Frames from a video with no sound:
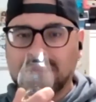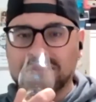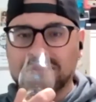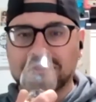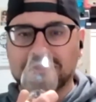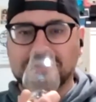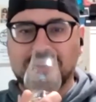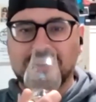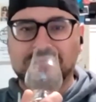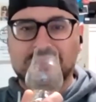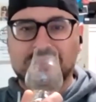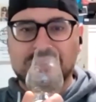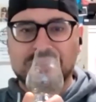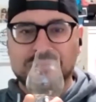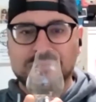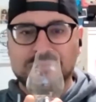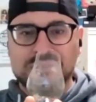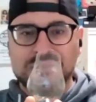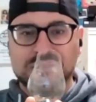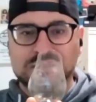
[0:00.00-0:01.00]
I just had
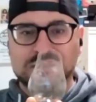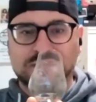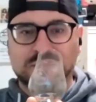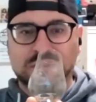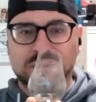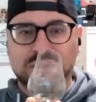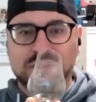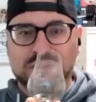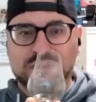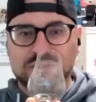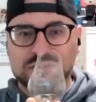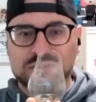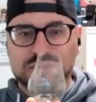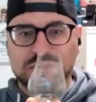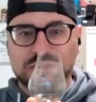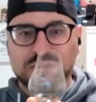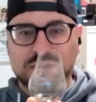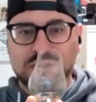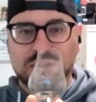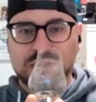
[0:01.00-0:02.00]
mm-hmm. Vietnamese for lunch,
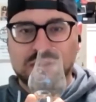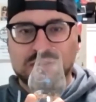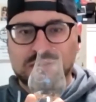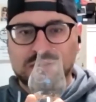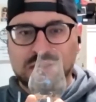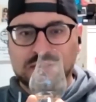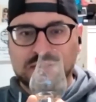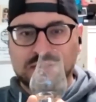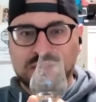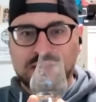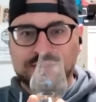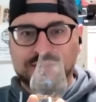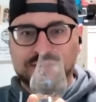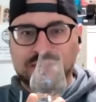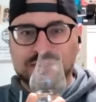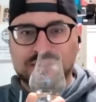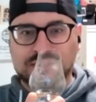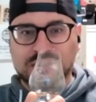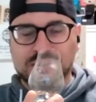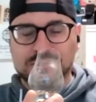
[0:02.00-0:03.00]
so uh, that
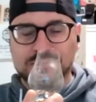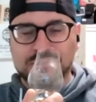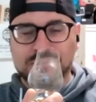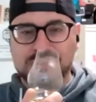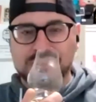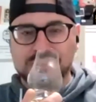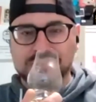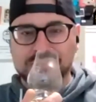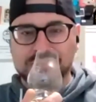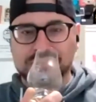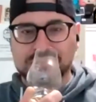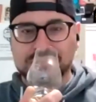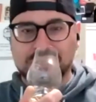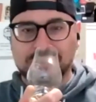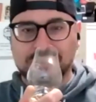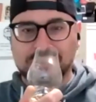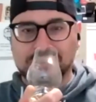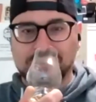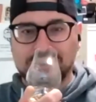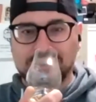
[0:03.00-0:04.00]
that Thai basil was
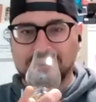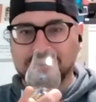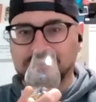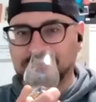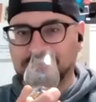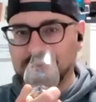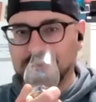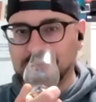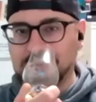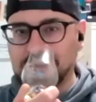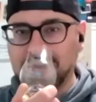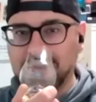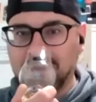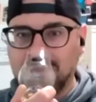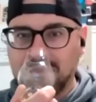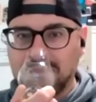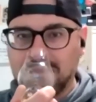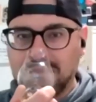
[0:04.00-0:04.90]
coming right out for me.